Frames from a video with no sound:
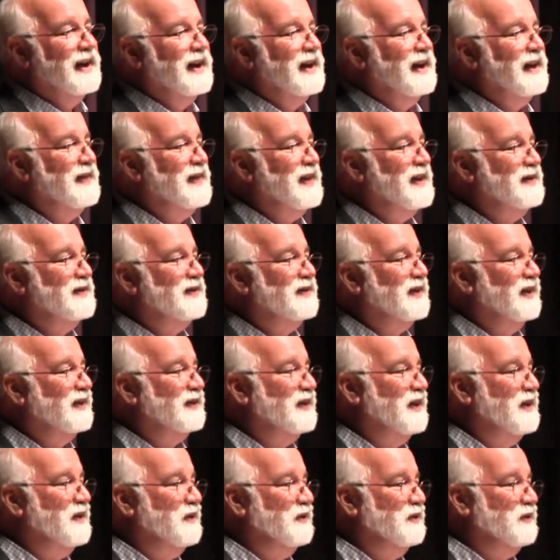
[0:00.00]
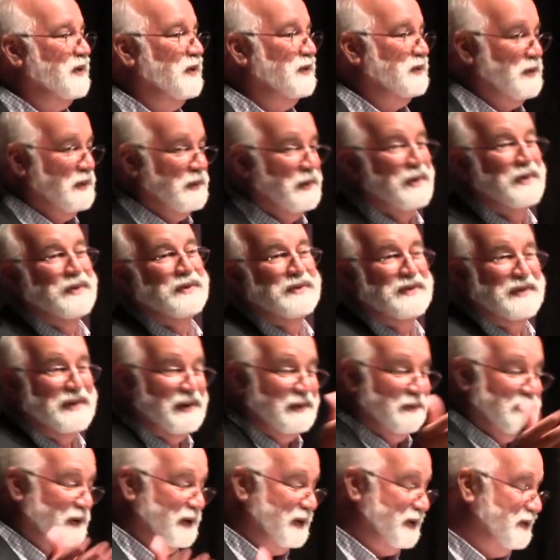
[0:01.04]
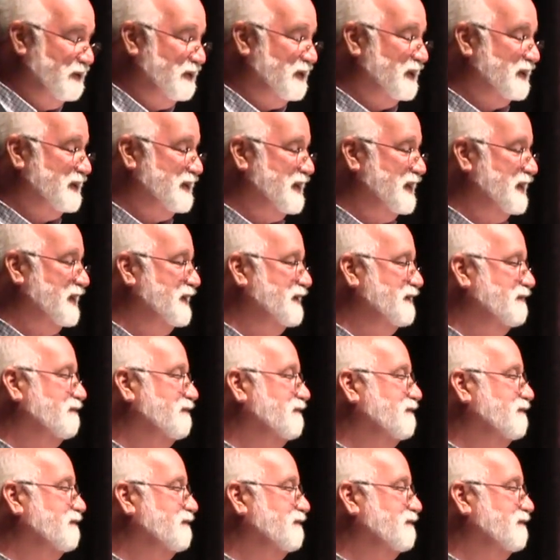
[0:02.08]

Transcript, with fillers: and then 600 social workers did what you just did.